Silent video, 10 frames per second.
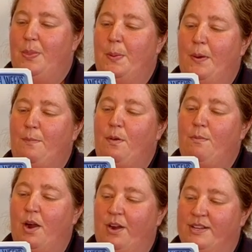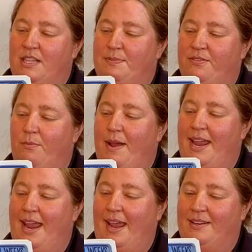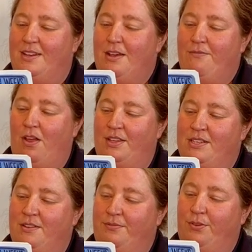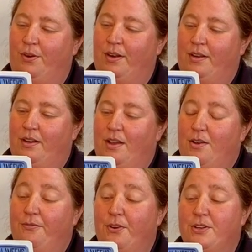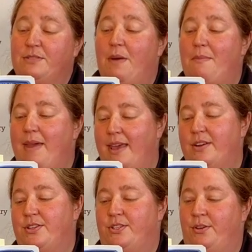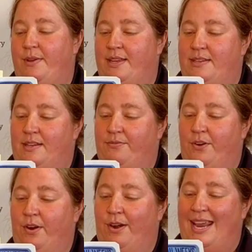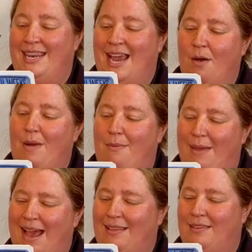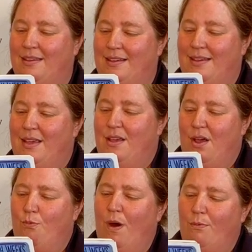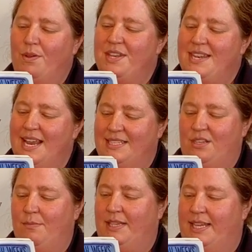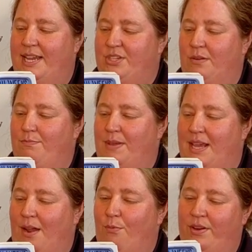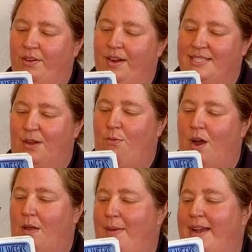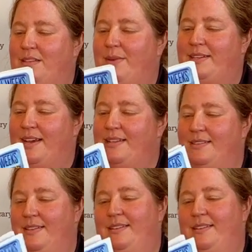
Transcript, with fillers: The purple marker slips from my hand, falling to the floor. First, my manners are too Indian for her, and now my math? What will the next humiliation be, I wonder, as I walk back to my desk?